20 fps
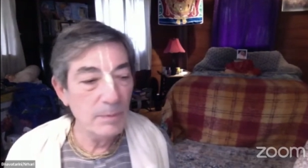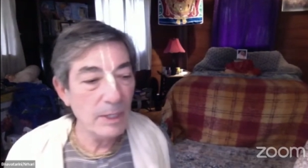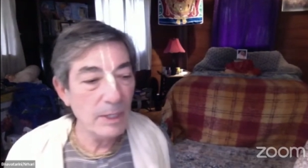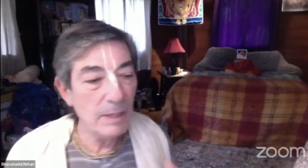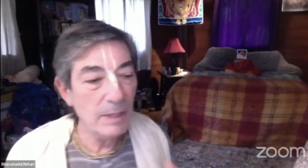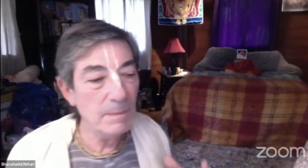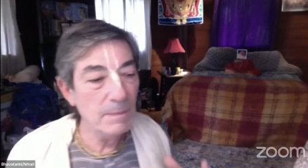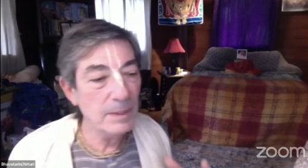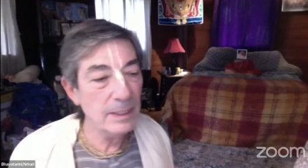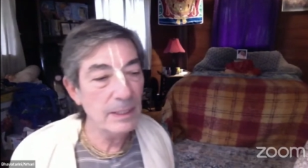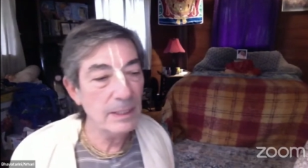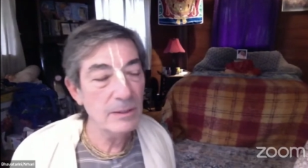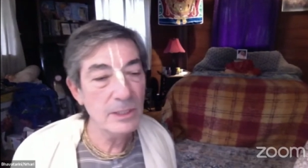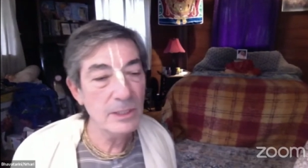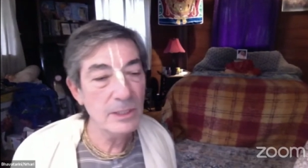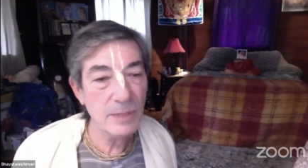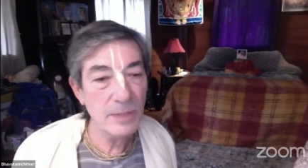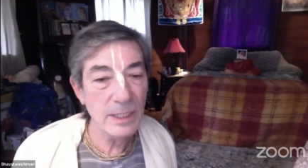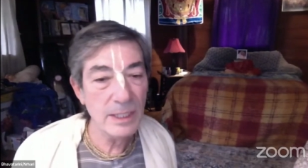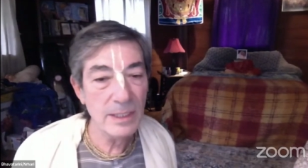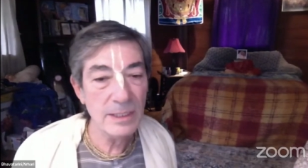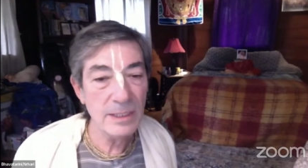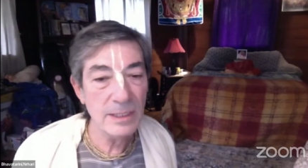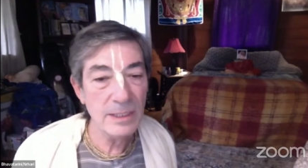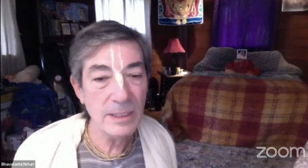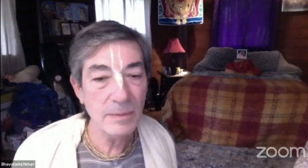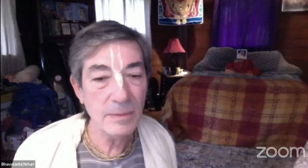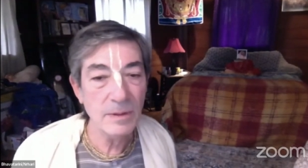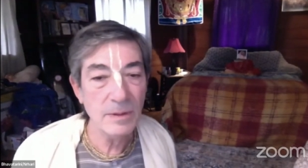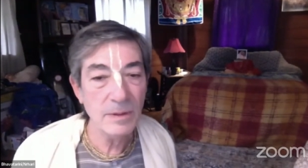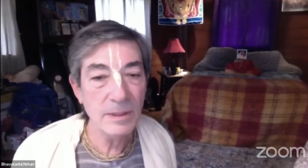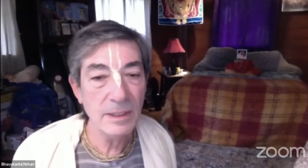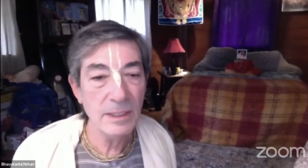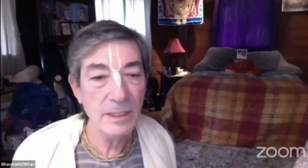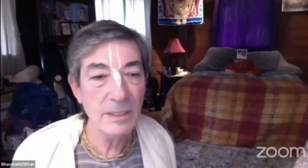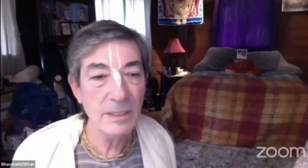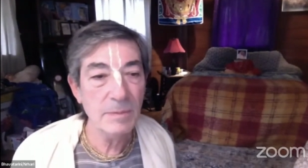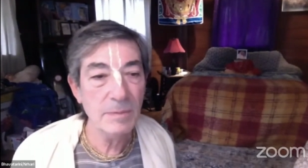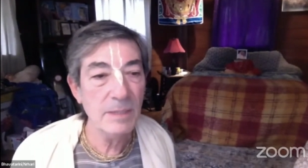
Prabhupada illustrated some of this,